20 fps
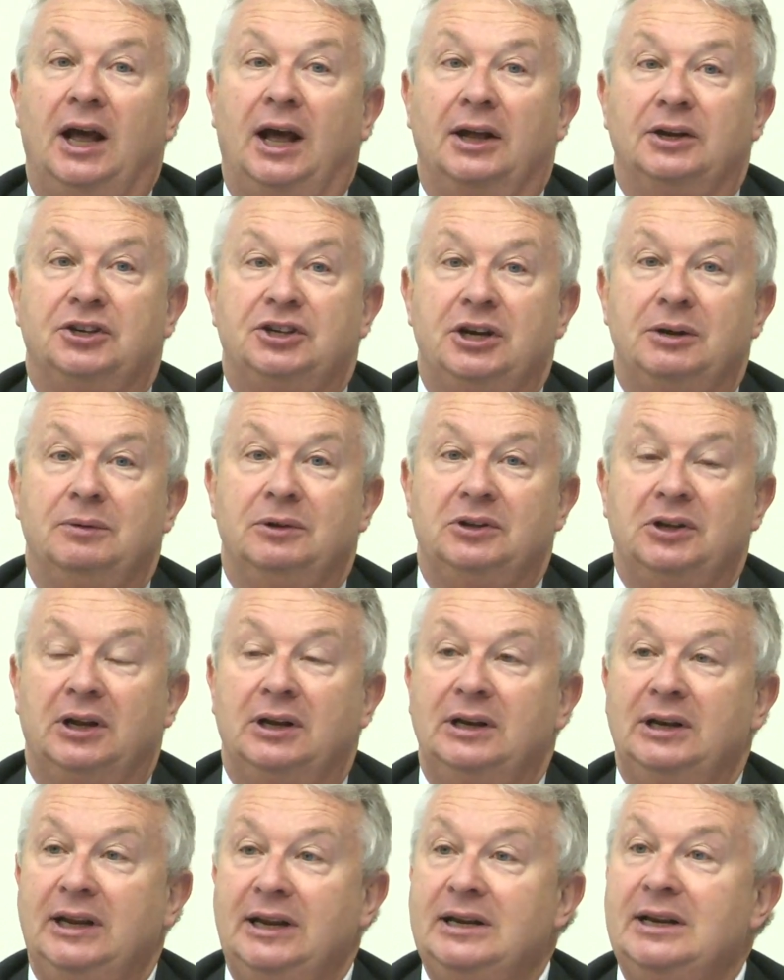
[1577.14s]
And she was a
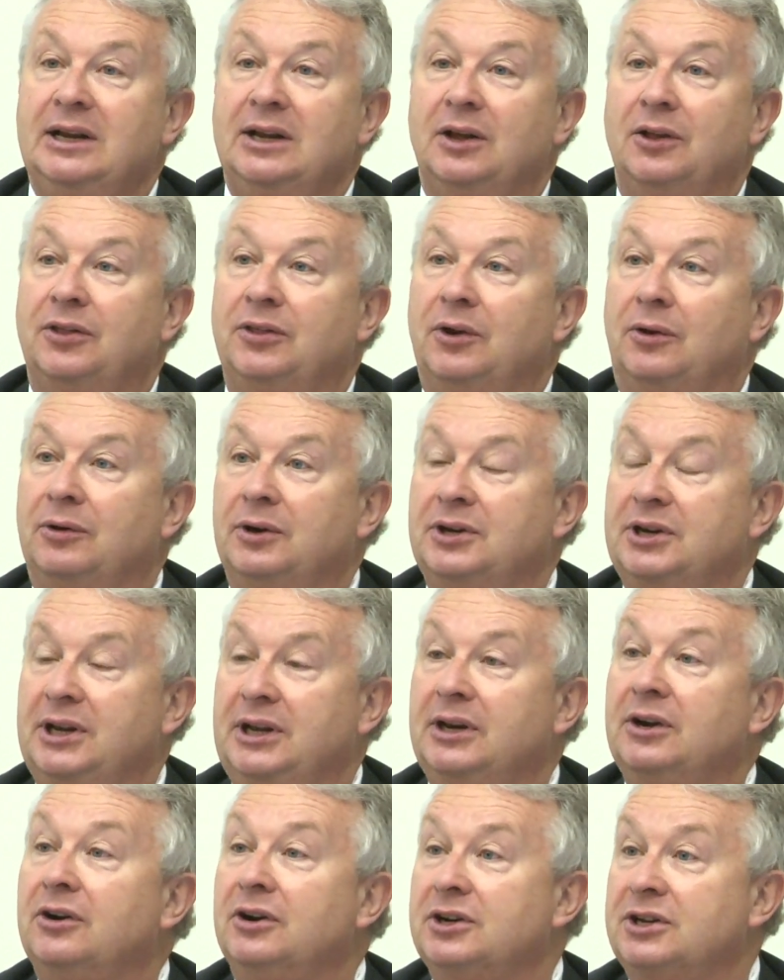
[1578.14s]
leading authority
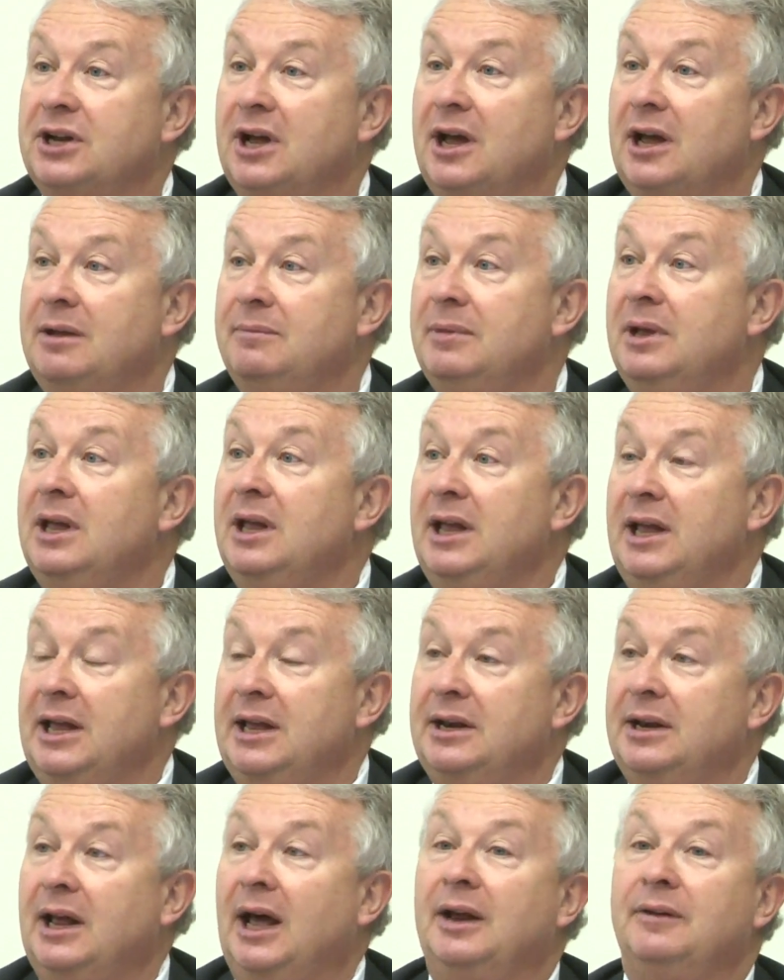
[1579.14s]
in her time
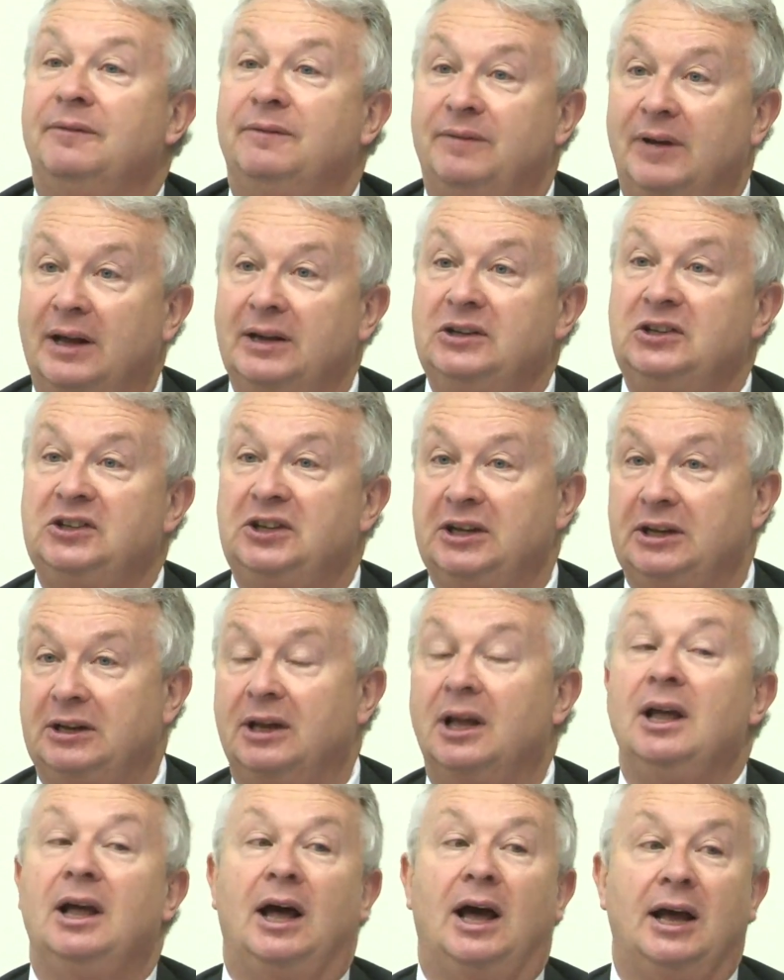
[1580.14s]
in
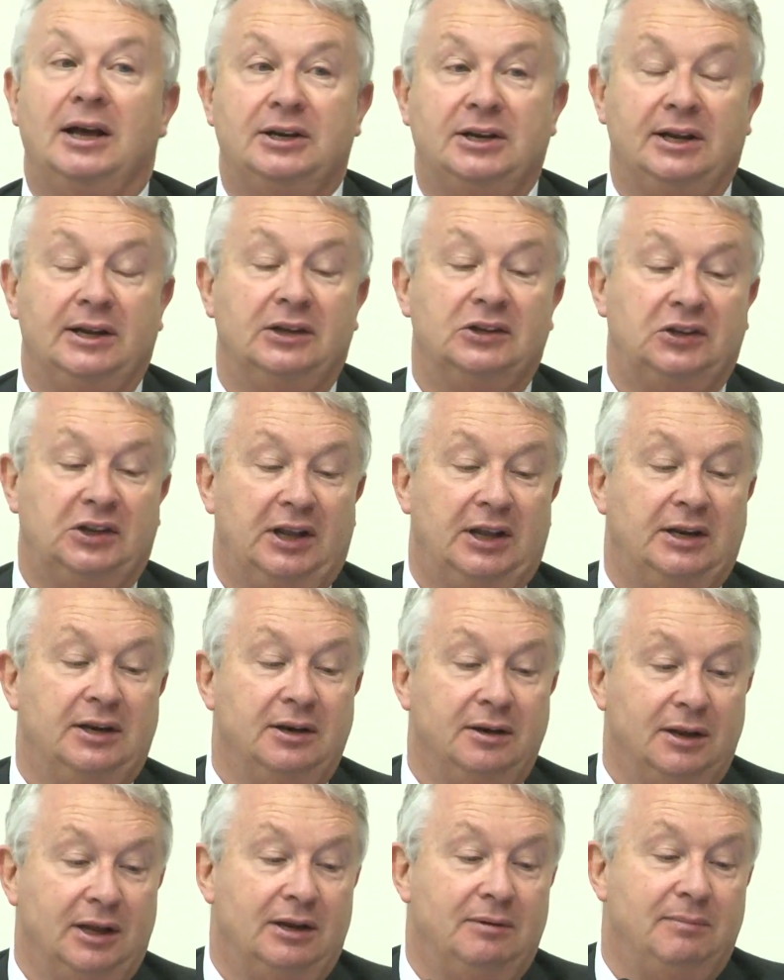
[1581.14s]
advancing ideas
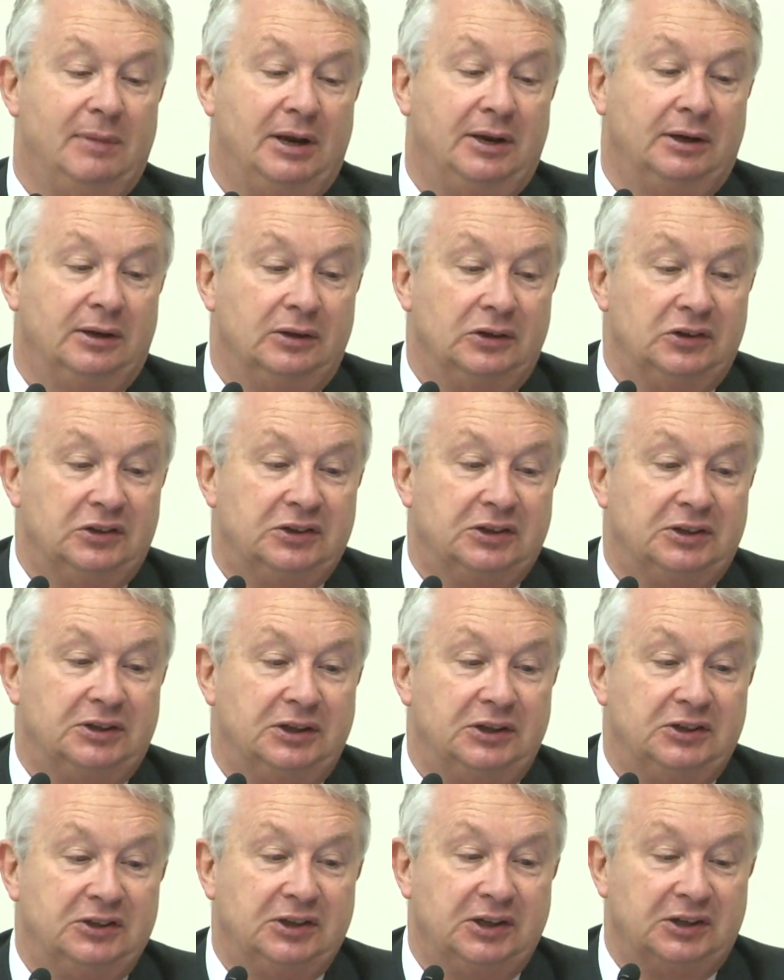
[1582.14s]
in medical
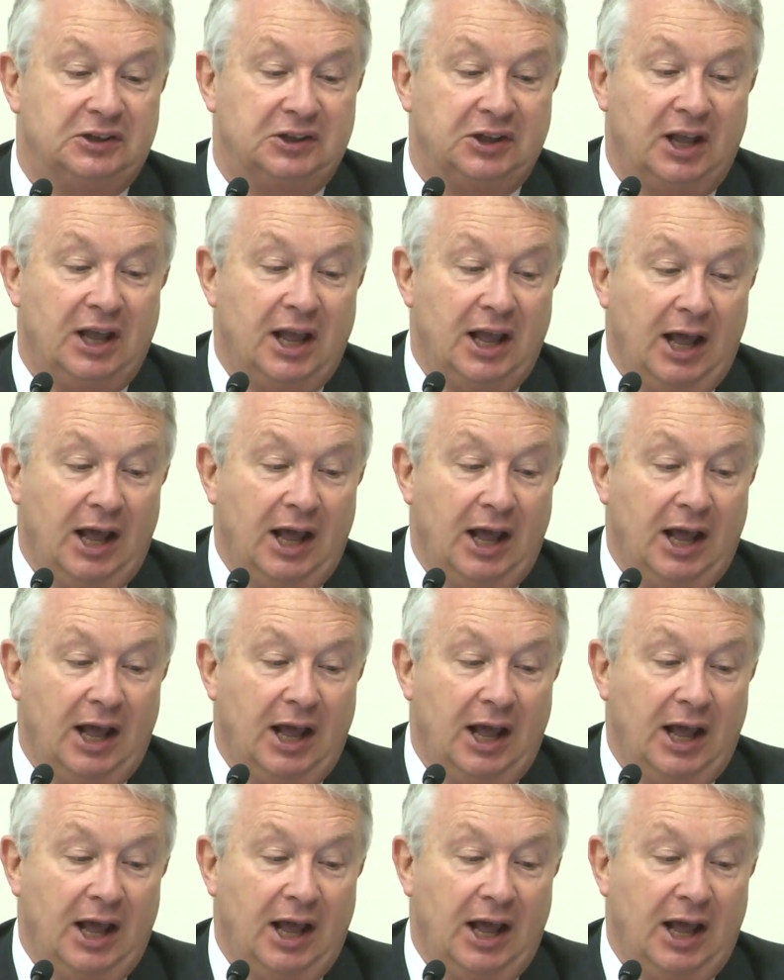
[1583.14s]
statistics.